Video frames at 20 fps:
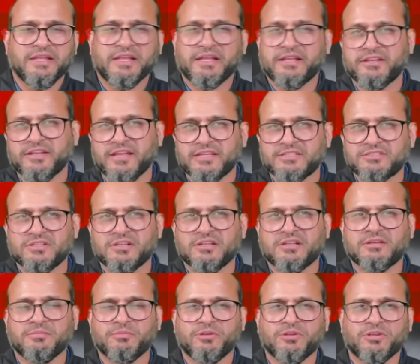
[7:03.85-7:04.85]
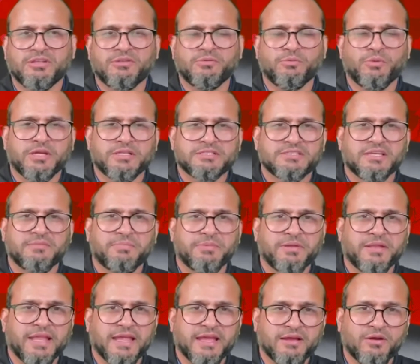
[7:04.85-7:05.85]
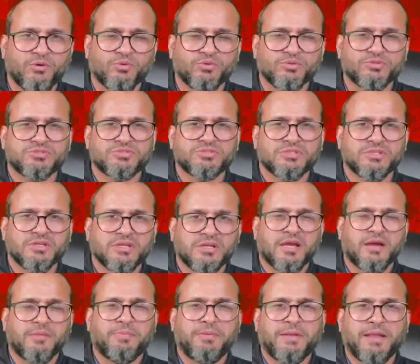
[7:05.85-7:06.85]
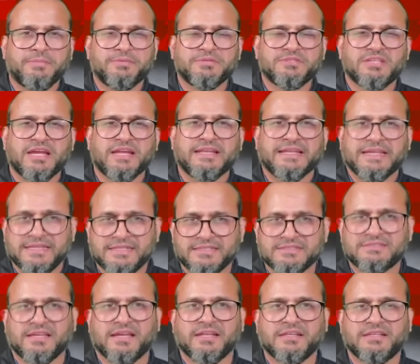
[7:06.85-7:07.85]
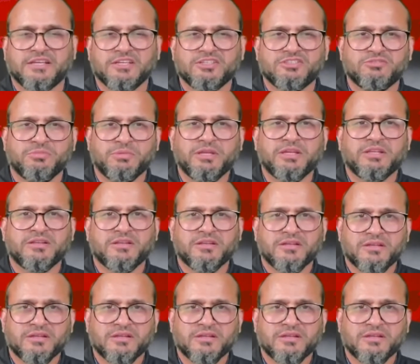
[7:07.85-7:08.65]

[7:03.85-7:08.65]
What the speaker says: international community wakes up and host a plebiscite inside Kashmir,